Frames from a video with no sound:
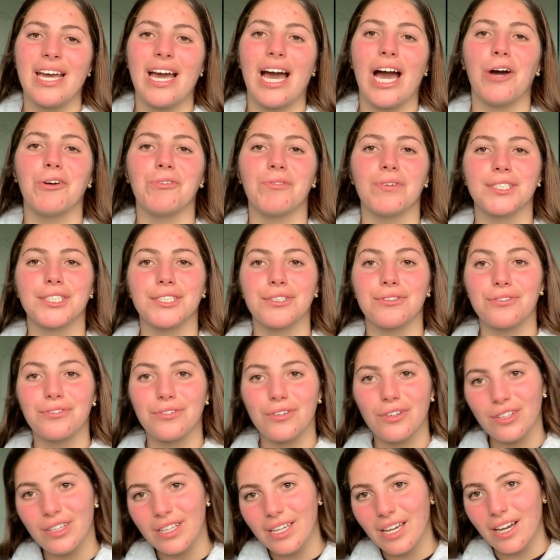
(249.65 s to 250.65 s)
However, to
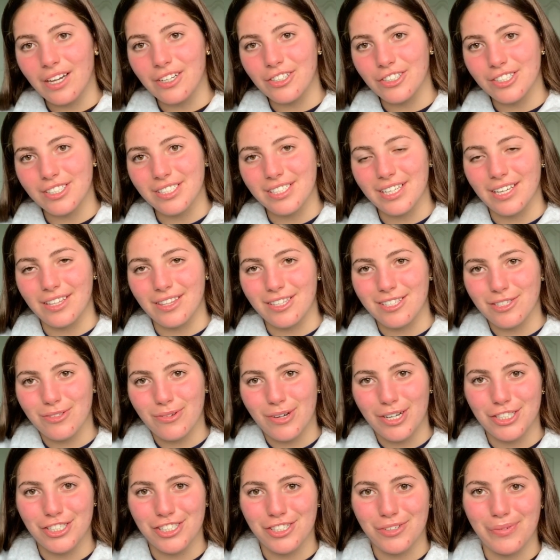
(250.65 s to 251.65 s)
fully understand this
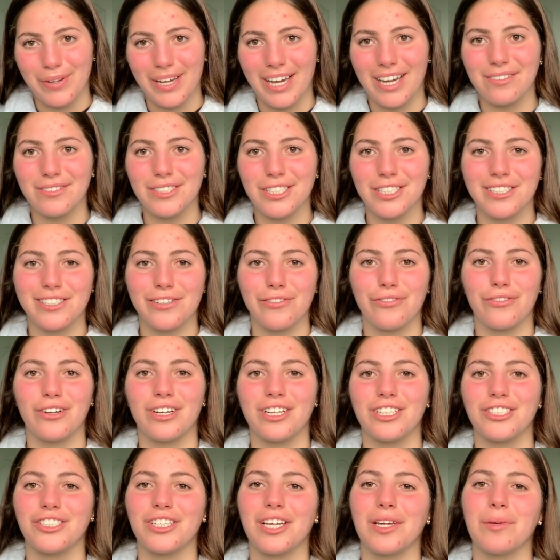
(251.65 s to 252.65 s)
question, we have to
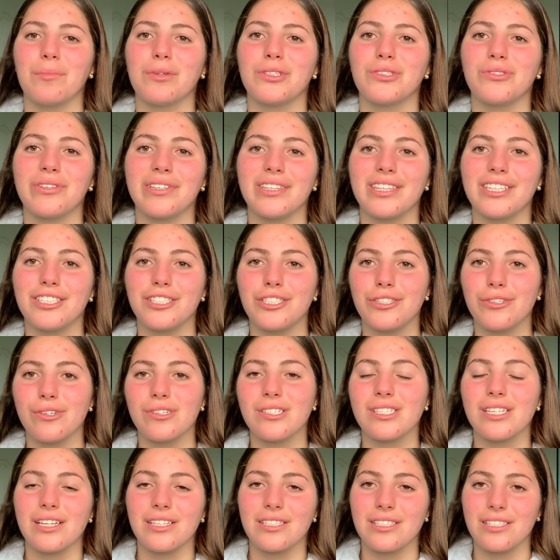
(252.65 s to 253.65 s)
differentiate between the two
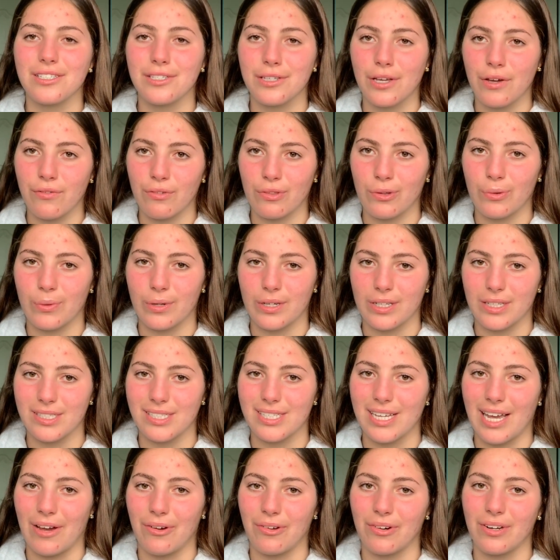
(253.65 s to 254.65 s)
senses of the word
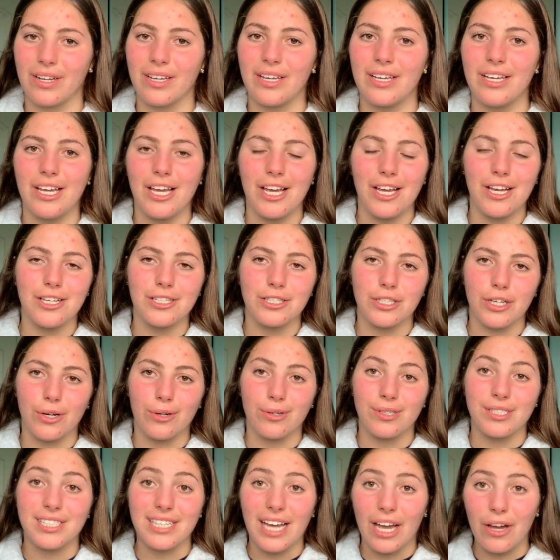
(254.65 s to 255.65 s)
sound. So
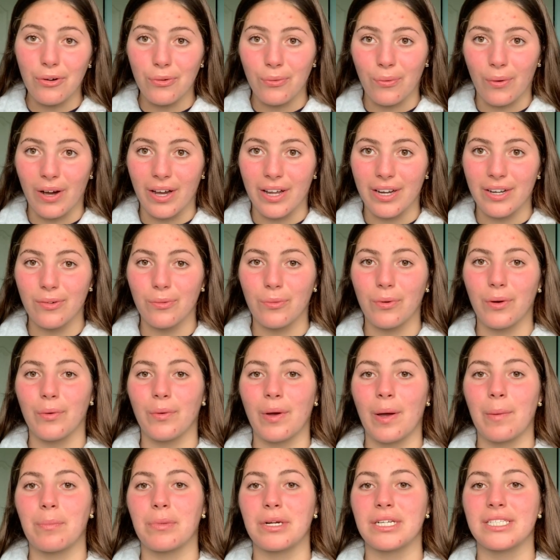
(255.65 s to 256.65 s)
sound one will
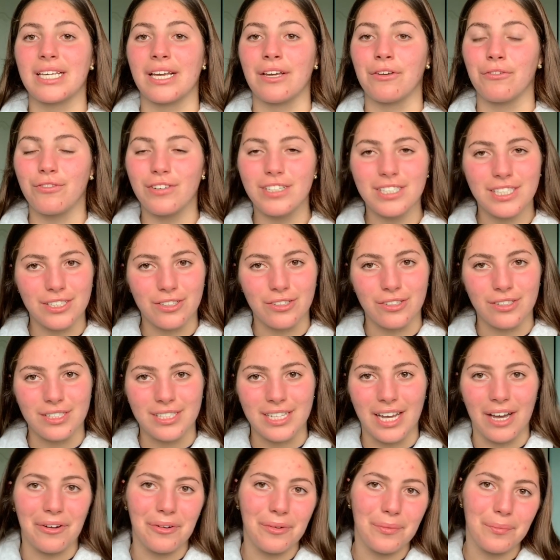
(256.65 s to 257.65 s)
represent physical
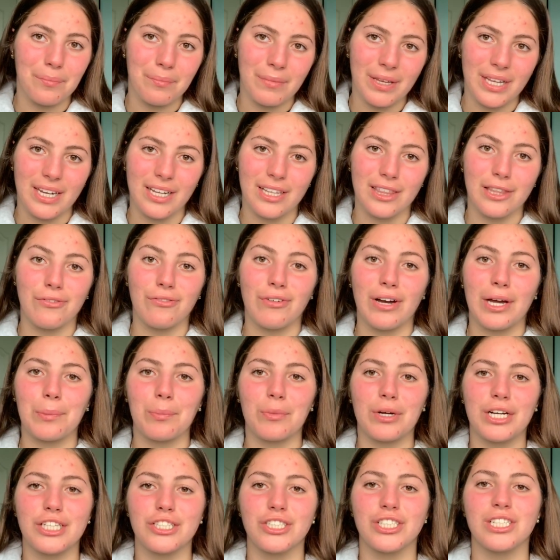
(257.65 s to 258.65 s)
sound, meaning the
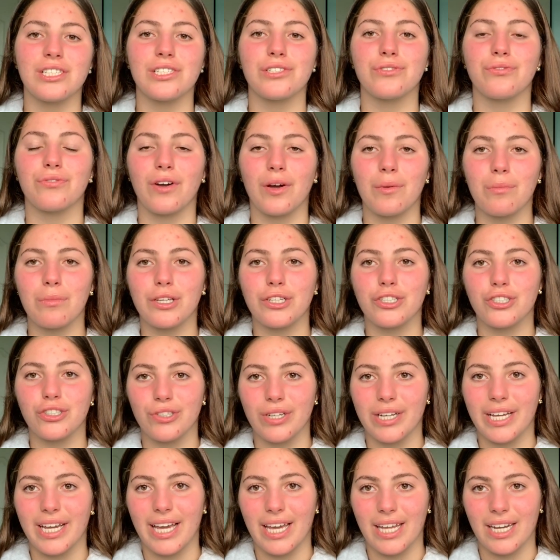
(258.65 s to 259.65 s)
vibrations from the
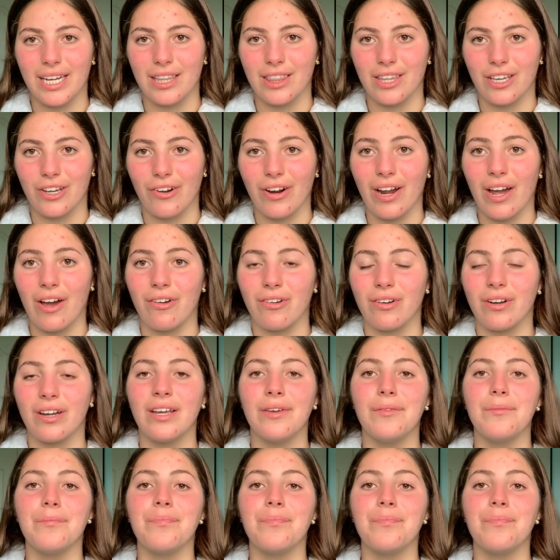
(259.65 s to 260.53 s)
tree hitting the ground